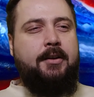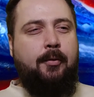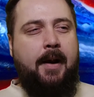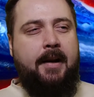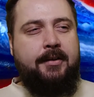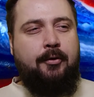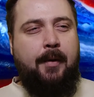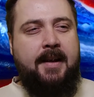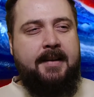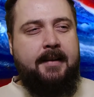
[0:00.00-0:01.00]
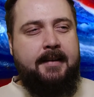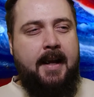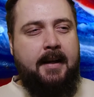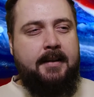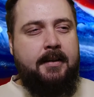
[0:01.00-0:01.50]
transgress the
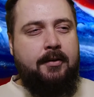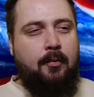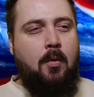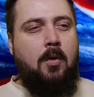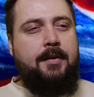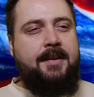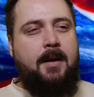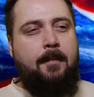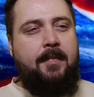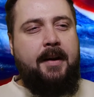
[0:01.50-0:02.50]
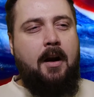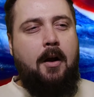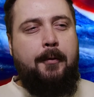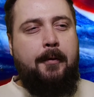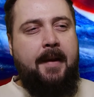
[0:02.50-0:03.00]
text towards something
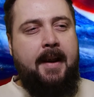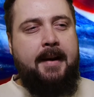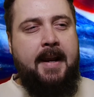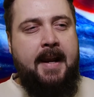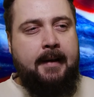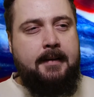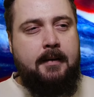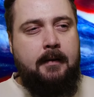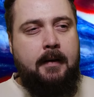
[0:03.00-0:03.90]
other than it?